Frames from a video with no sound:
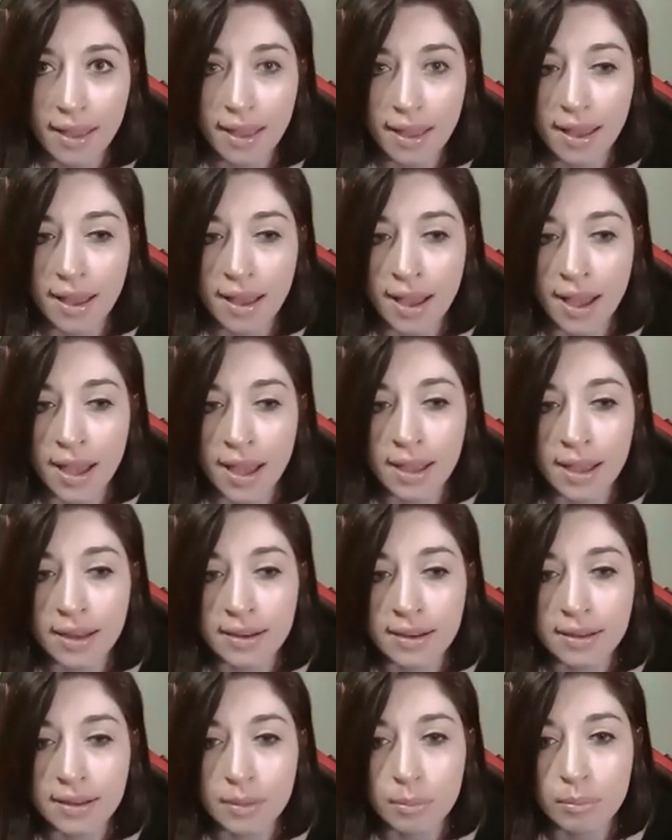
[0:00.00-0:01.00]

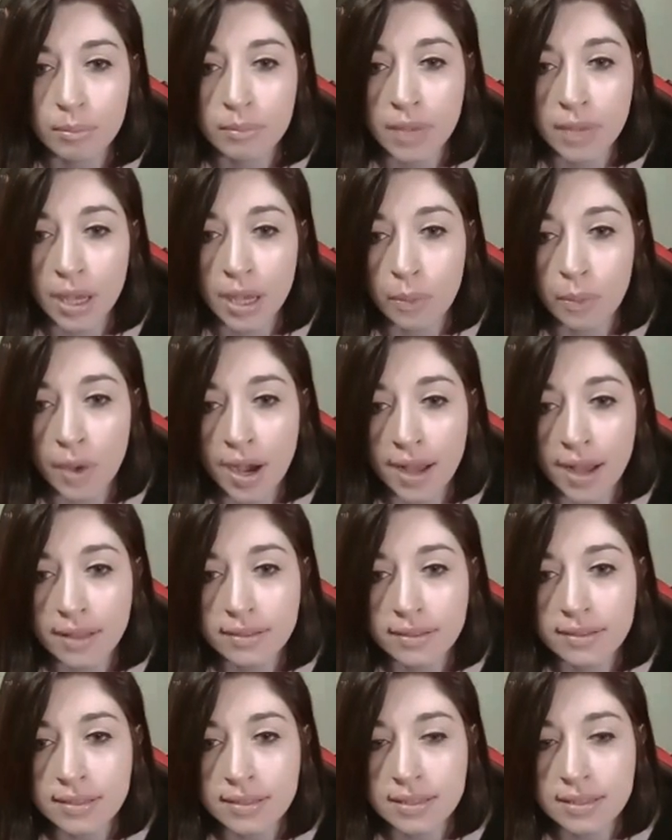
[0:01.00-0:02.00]
on my
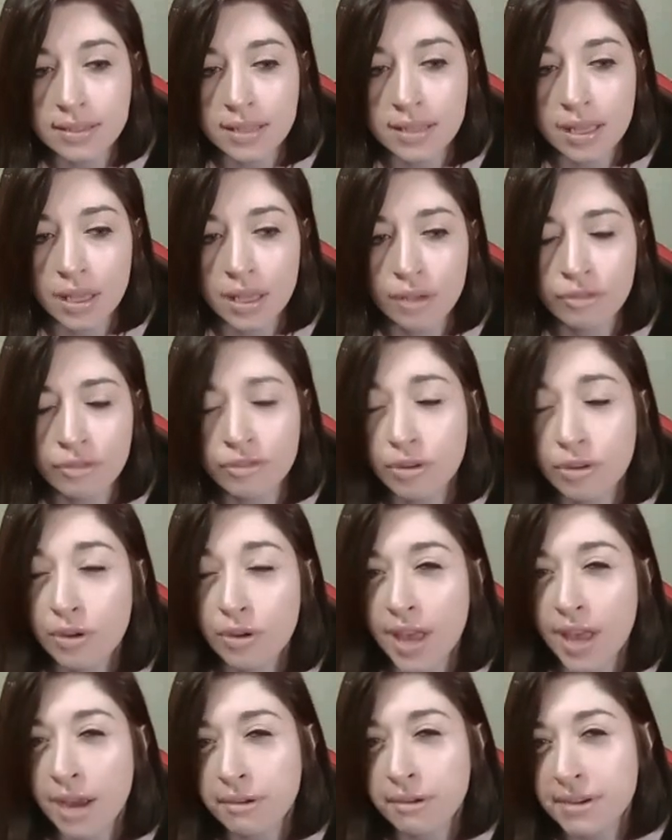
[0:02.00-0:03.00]
watts for
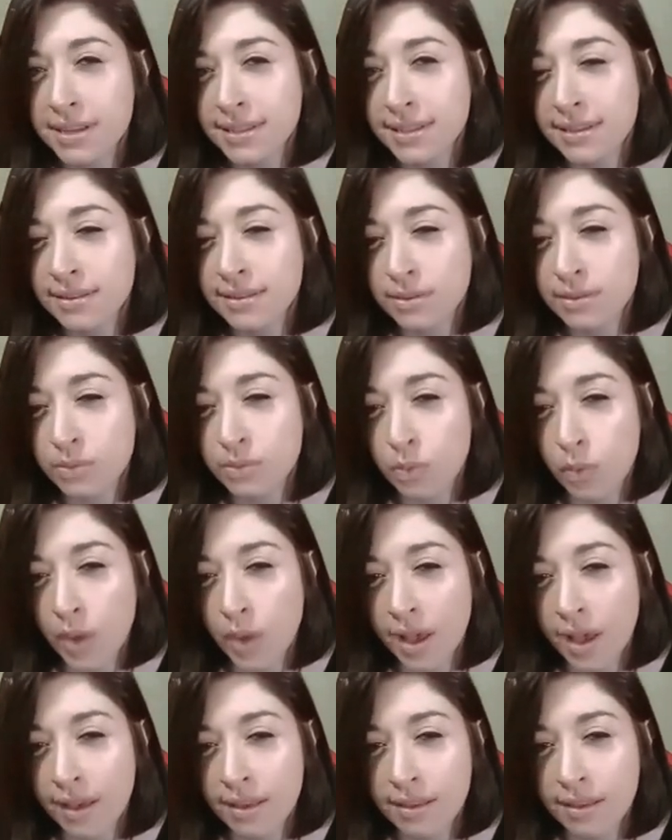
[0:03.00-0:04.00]
that reason as
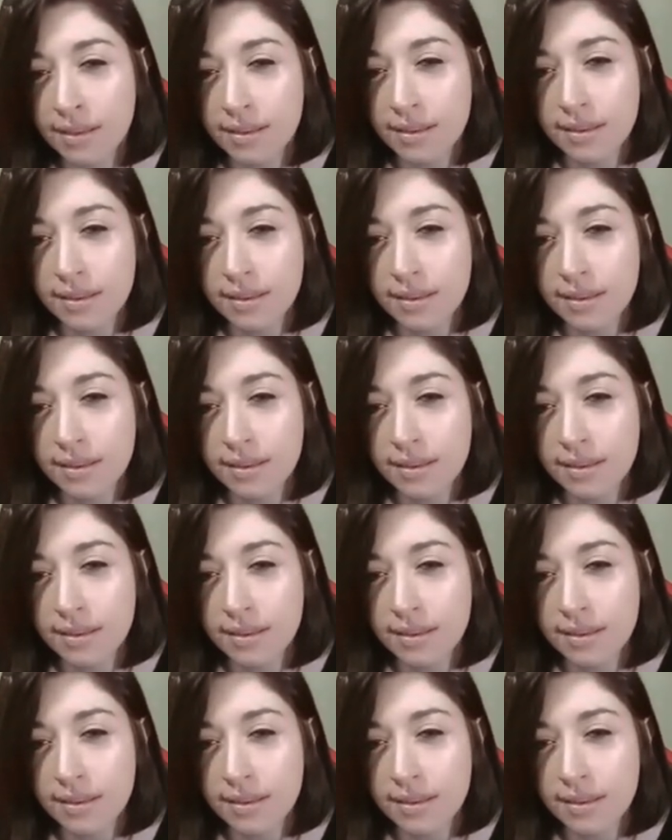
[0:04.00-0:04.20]
well.